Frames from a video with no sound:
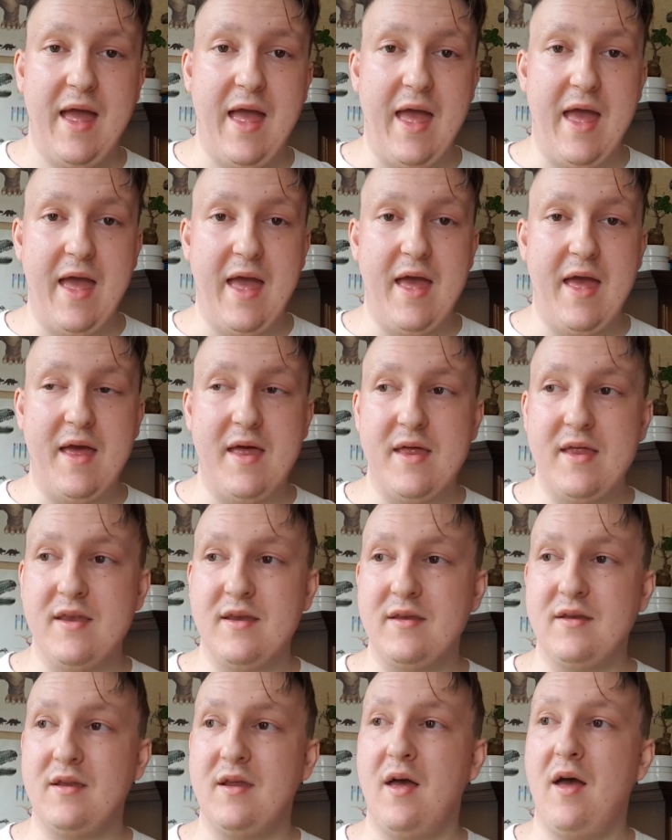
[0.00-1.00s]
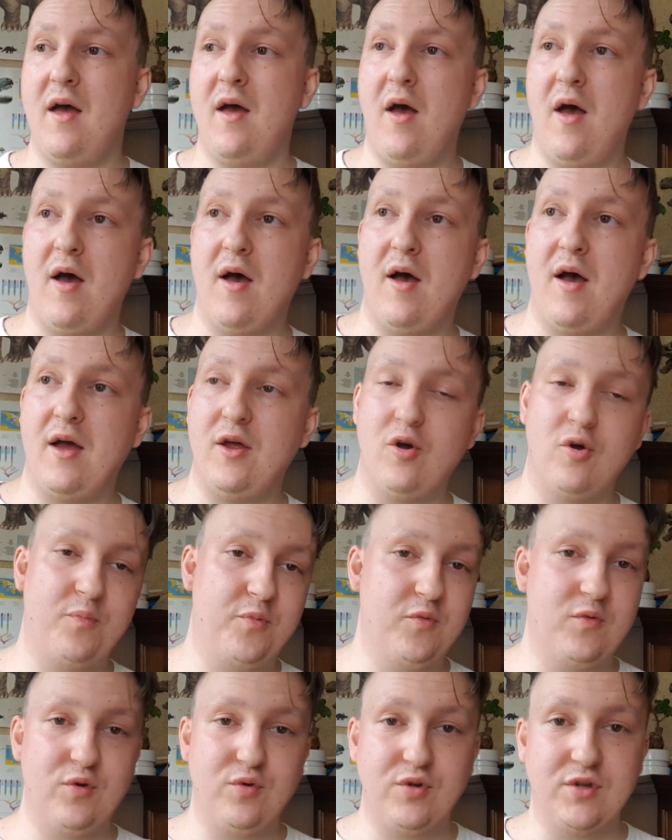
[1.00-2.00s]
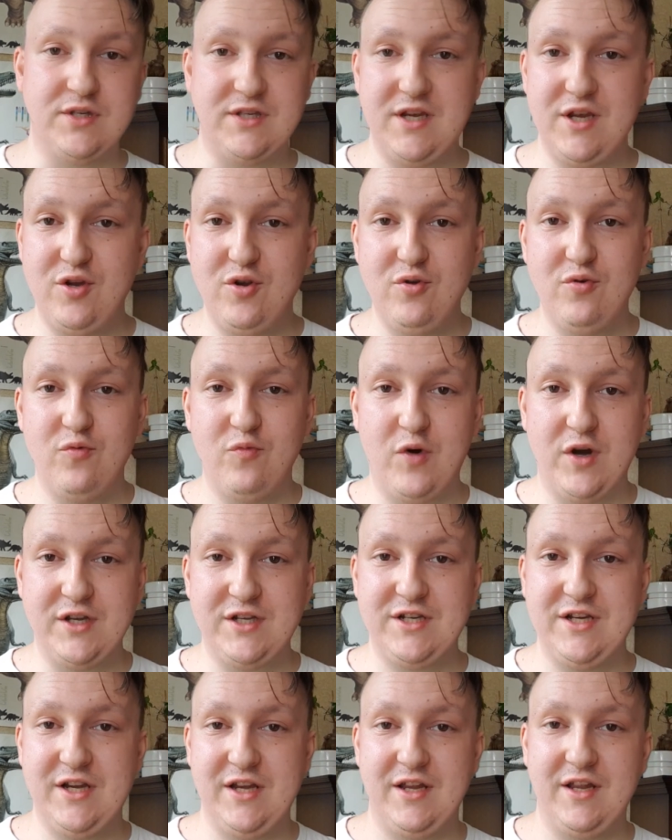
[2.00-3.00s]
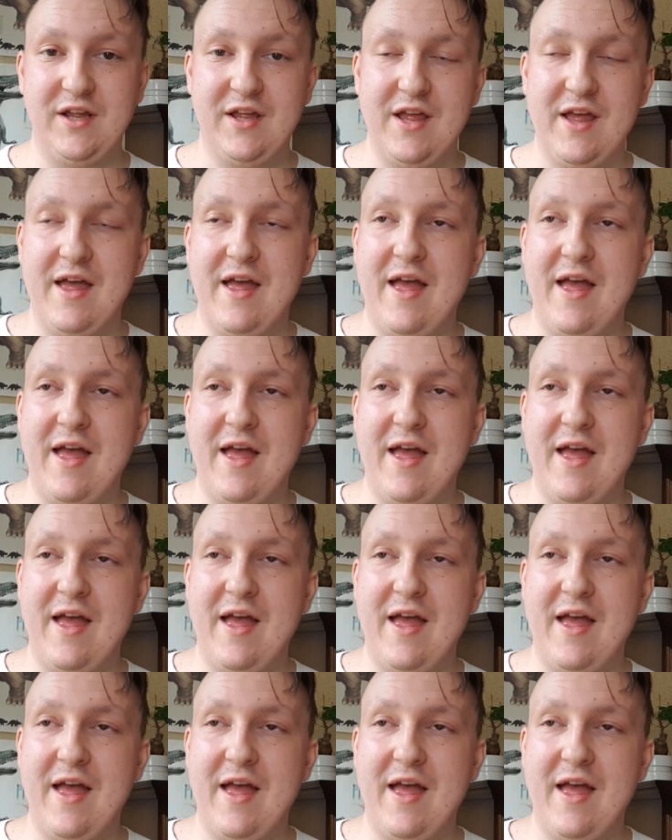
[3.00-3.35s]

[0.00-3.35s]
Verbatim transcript: And uh, I hope you will continue watching.